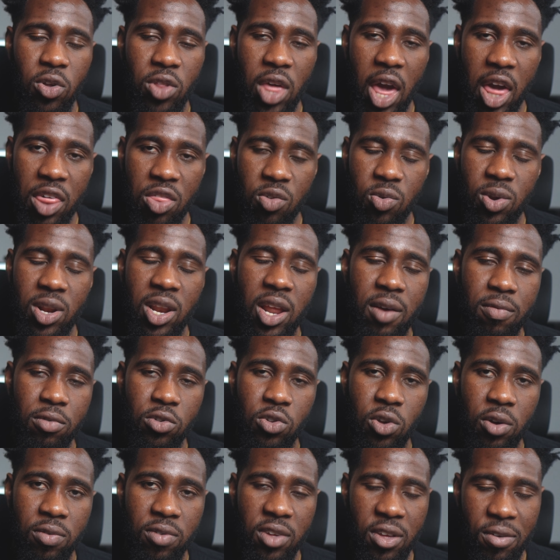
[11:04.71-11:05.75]
or there are three
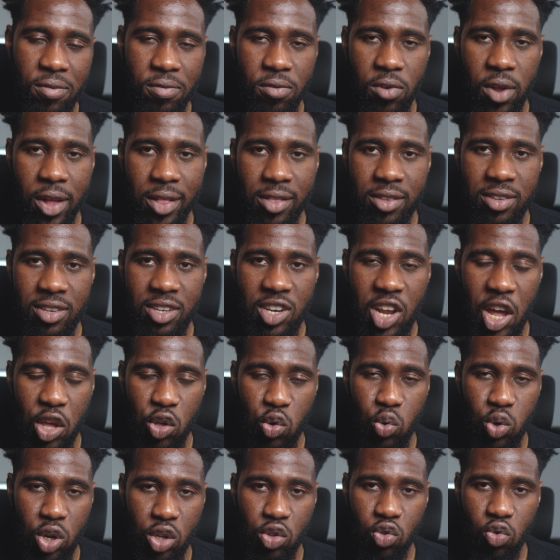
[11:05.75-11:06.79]
levels of influence that
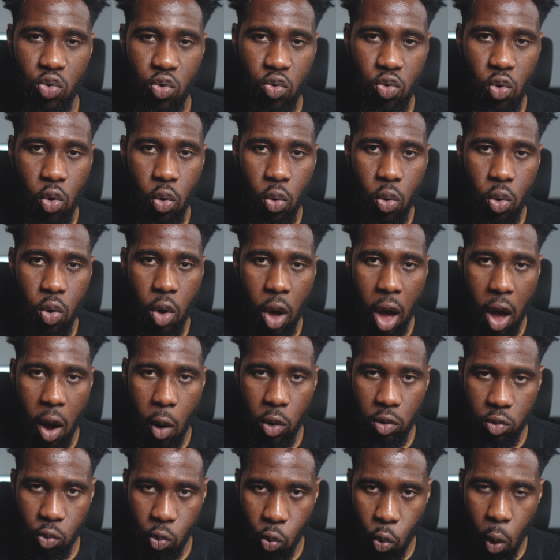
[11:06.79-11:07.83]
you need to grow
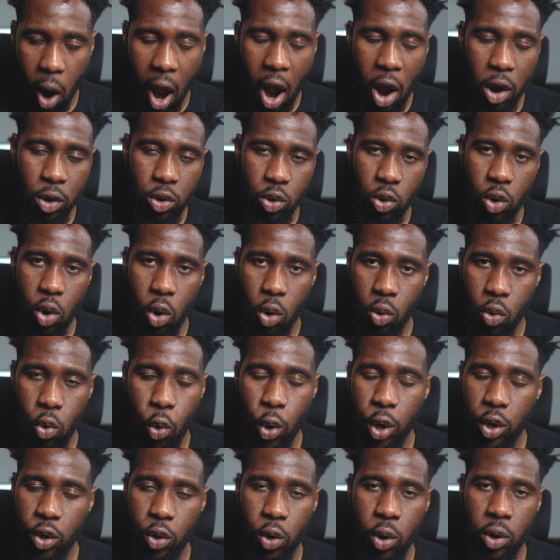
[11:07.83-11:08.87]
while you're
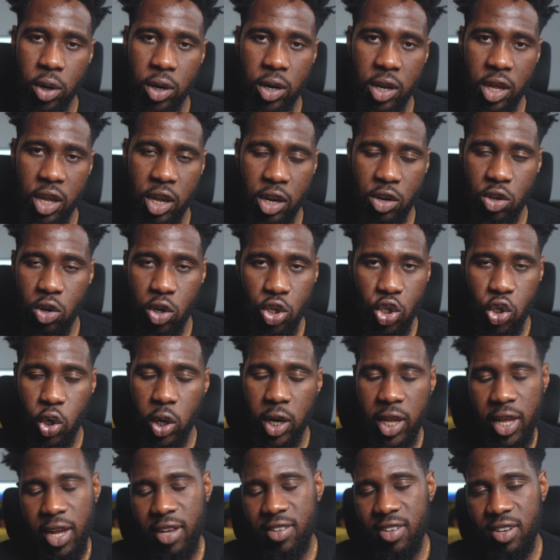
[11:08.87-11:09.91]
going on in your
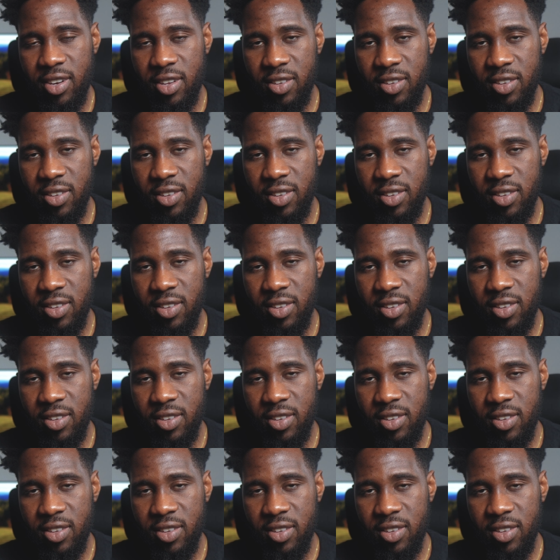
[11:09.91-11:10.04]
journey as a